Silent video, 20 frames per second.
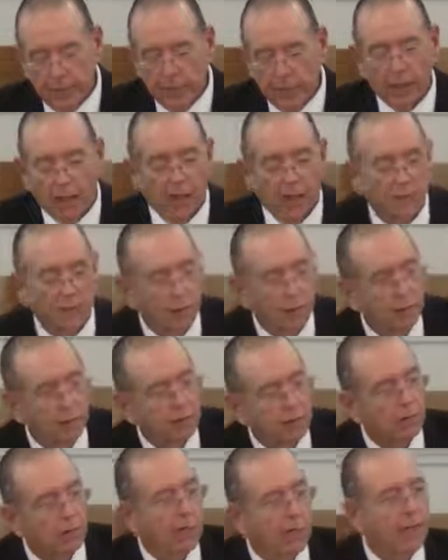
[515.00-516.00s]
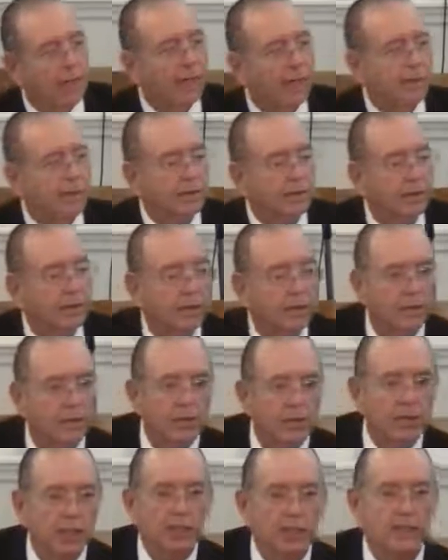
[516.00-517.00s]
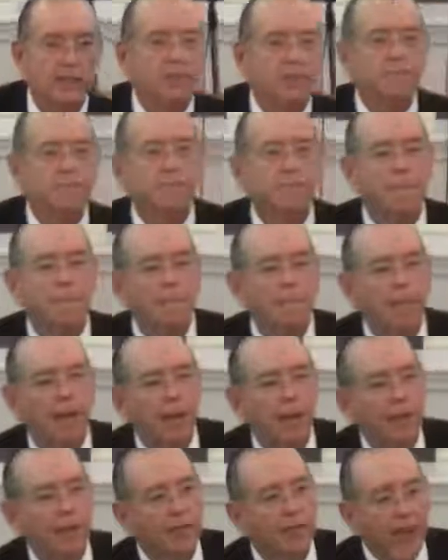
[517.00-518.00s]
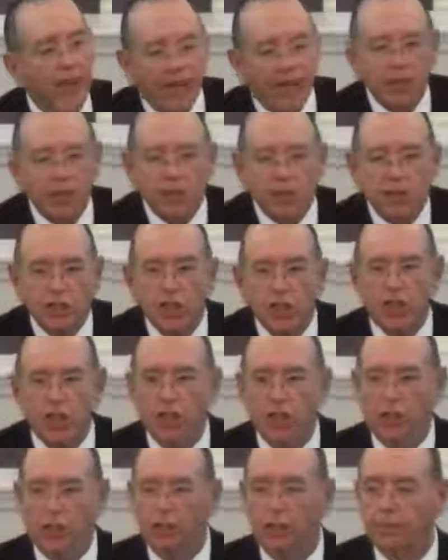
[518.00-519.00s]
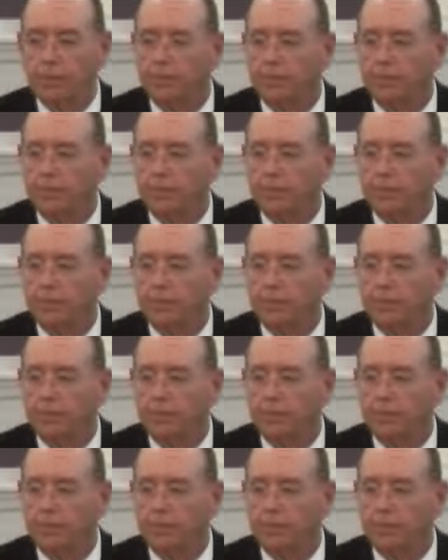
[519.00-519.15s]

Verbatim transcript: Now, I've told you all that to tell you this that decision